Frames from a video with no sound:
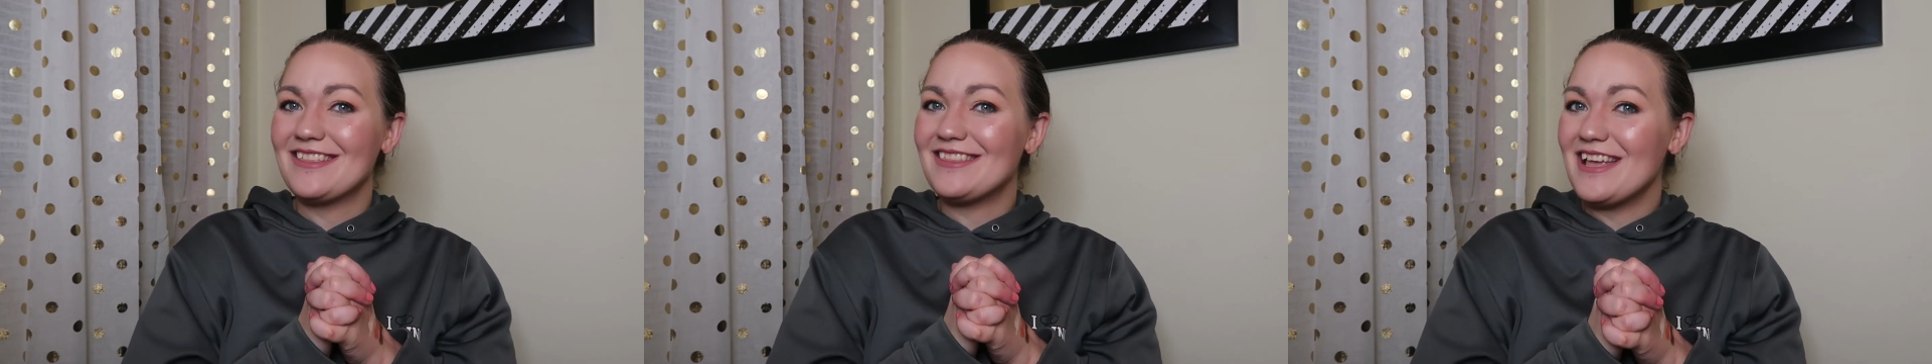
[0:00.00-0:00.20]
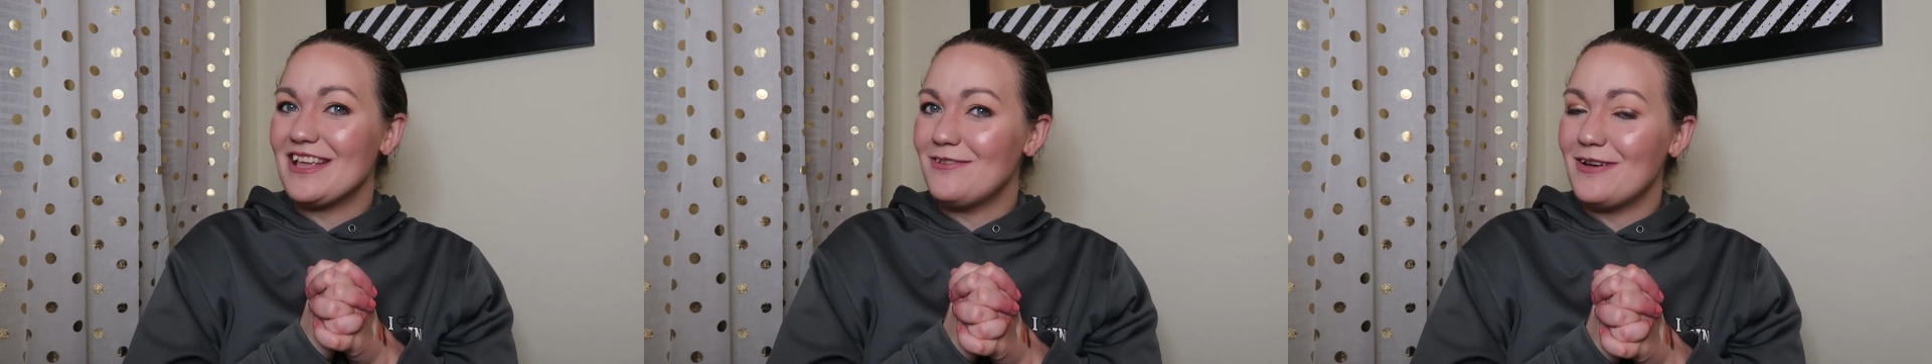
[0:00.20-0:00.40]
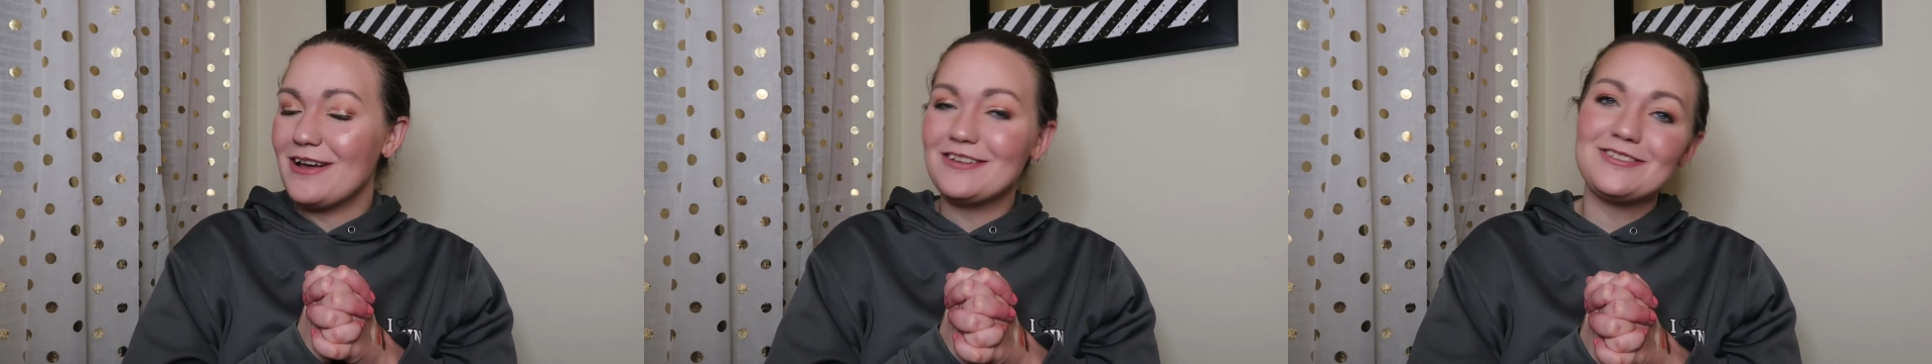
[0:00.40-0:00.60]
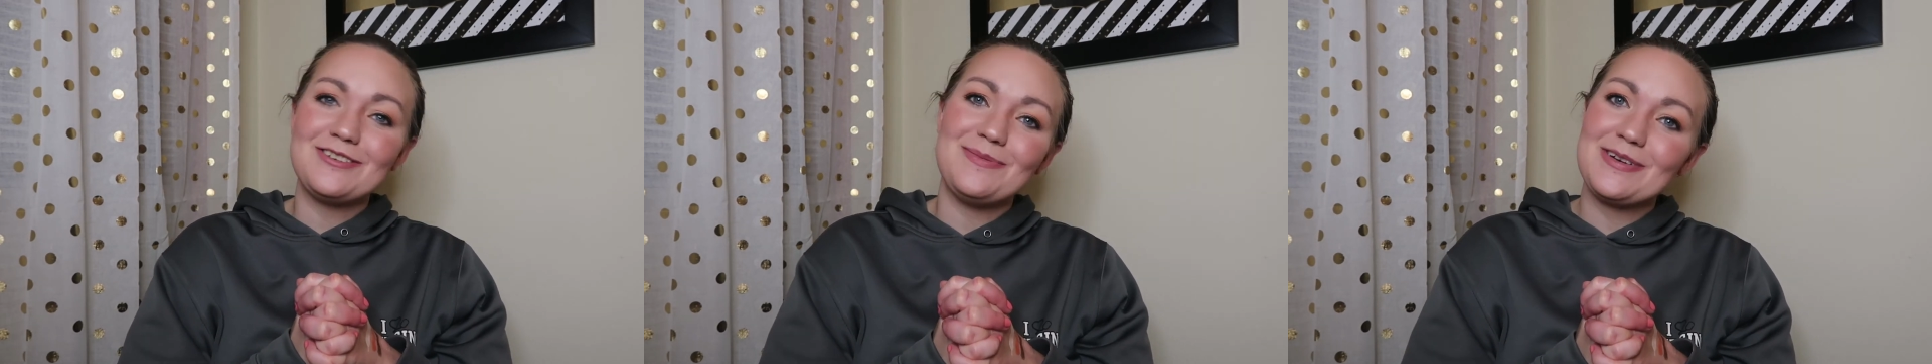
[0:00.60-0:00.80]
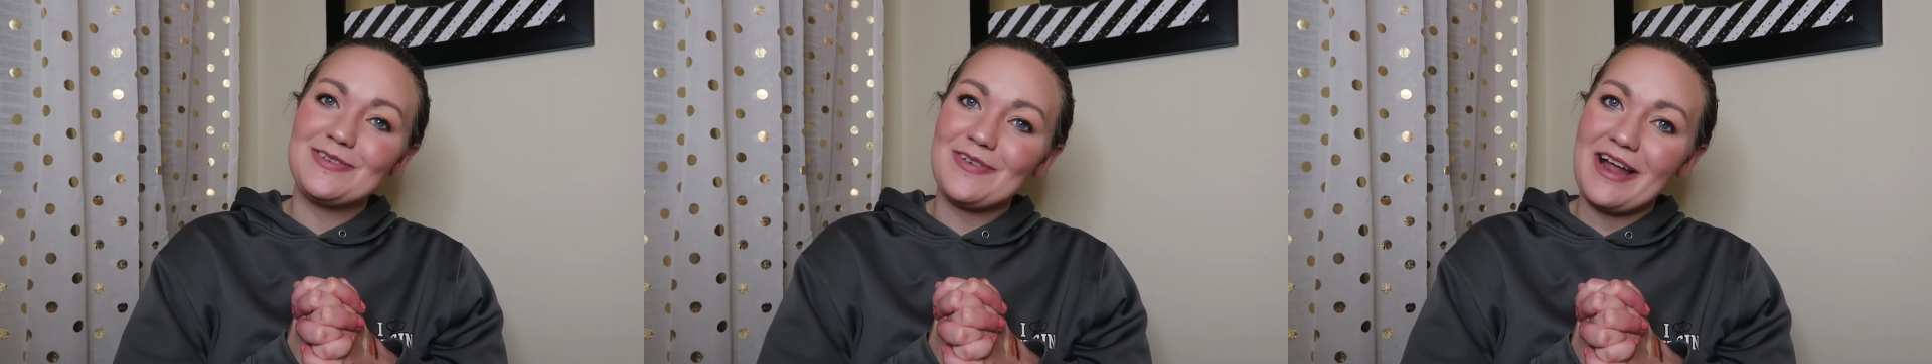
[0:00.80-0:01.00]
Thank you guys so
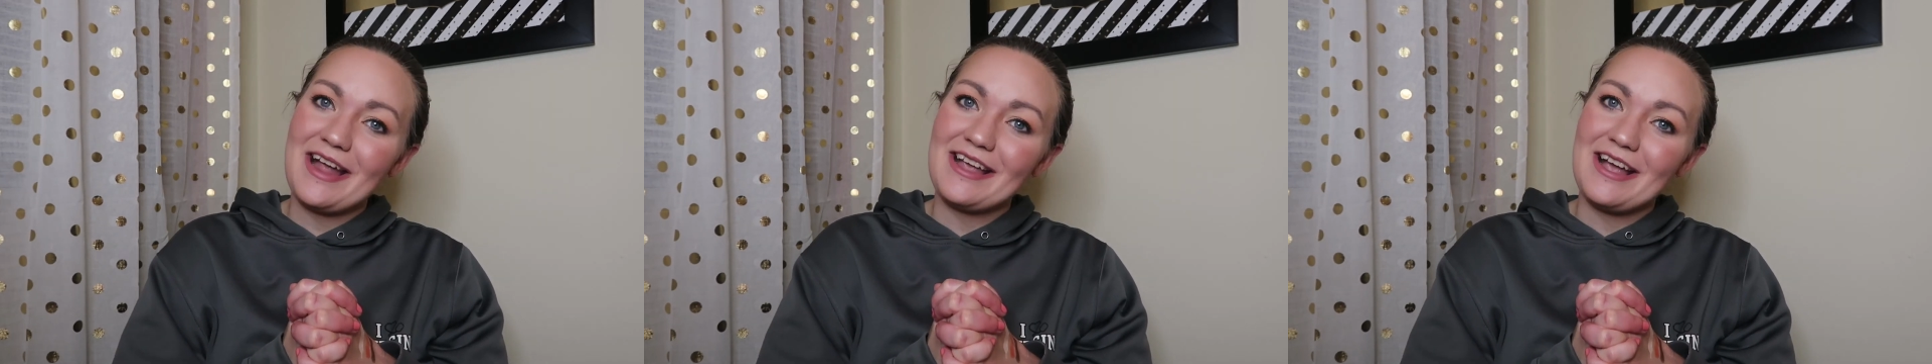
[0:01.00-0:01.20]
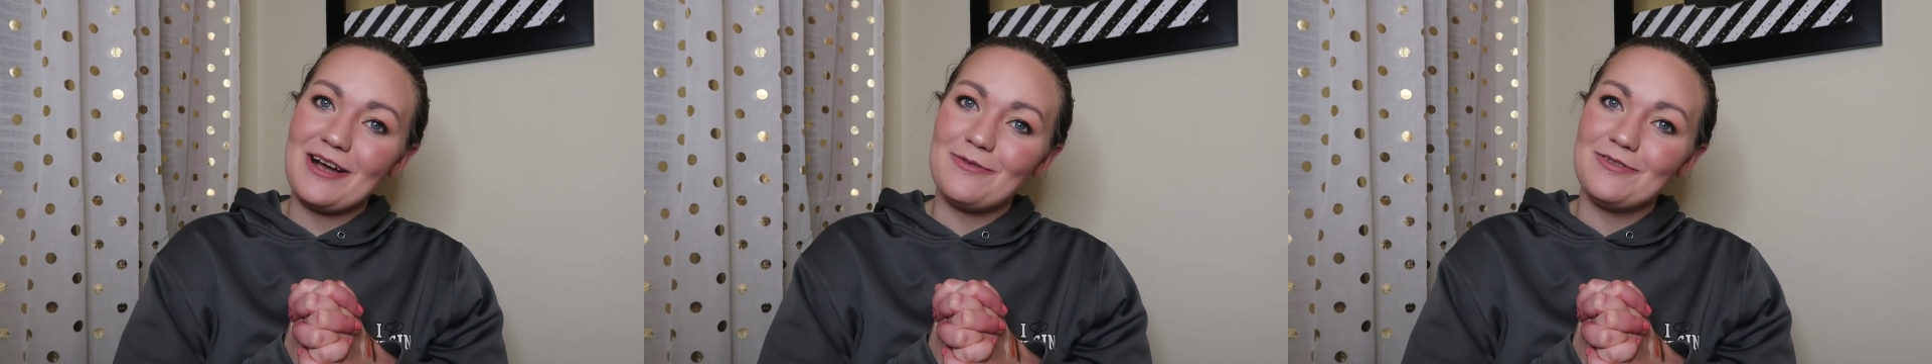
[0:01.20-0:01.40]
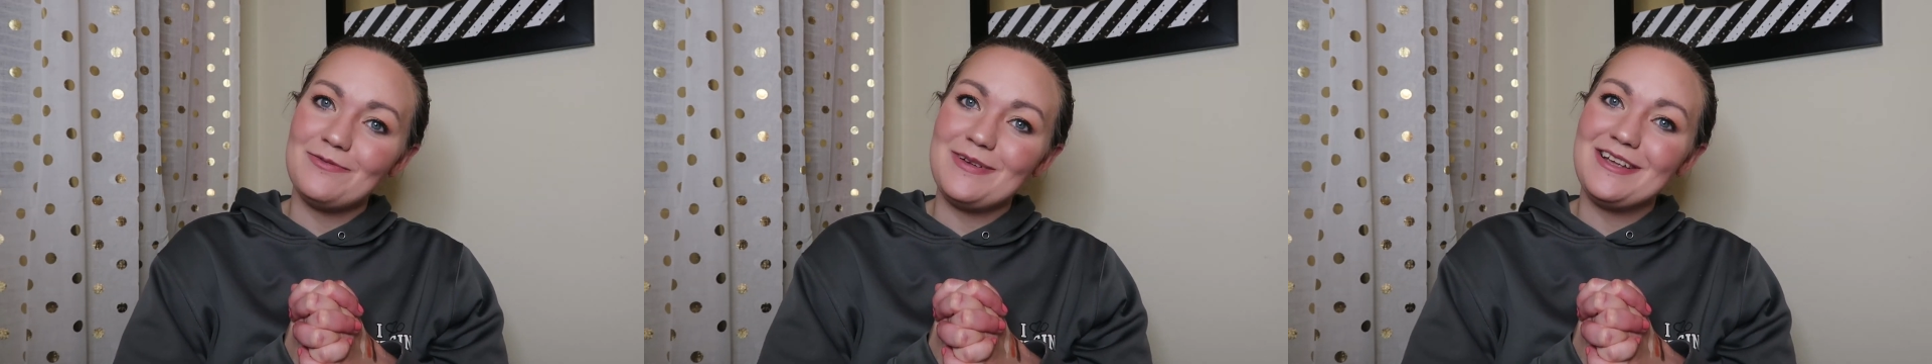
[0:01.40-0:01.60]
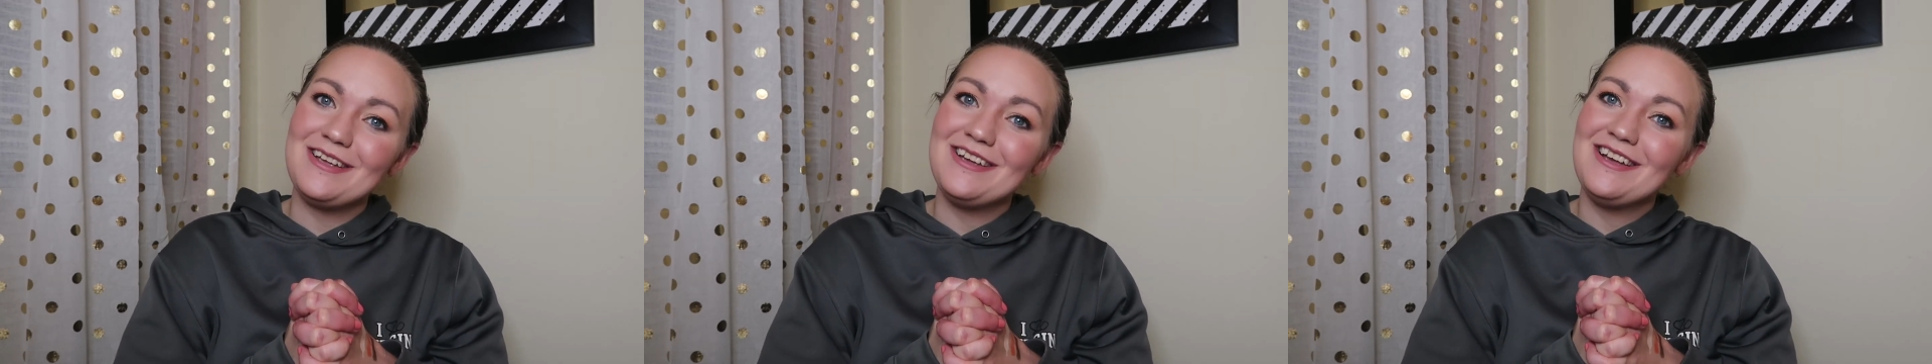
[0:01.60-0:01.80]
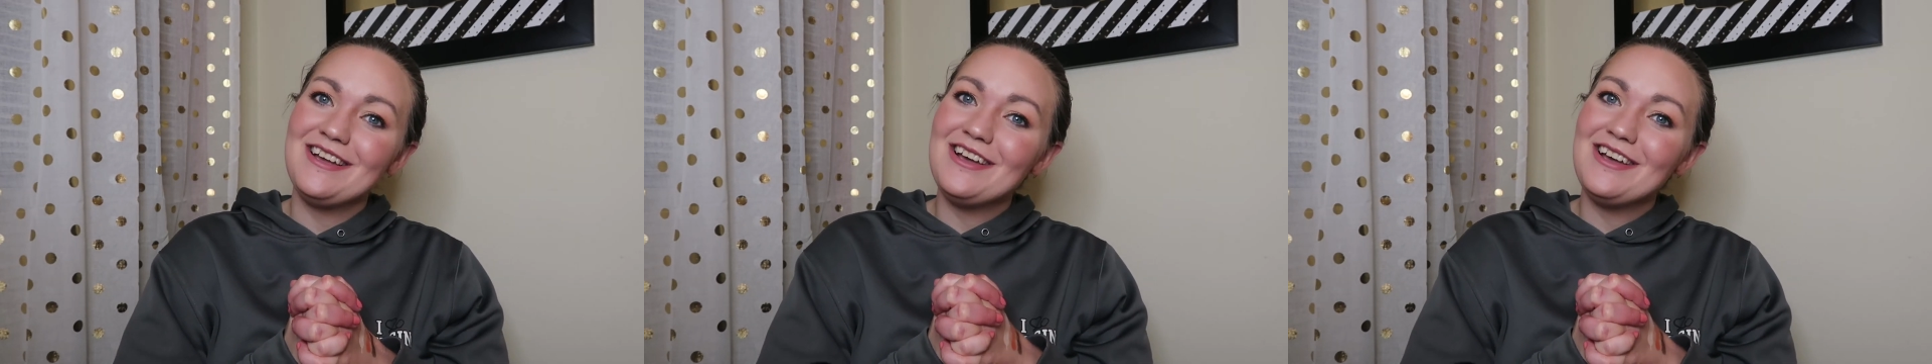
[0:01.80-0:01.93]
much for hanging out with me.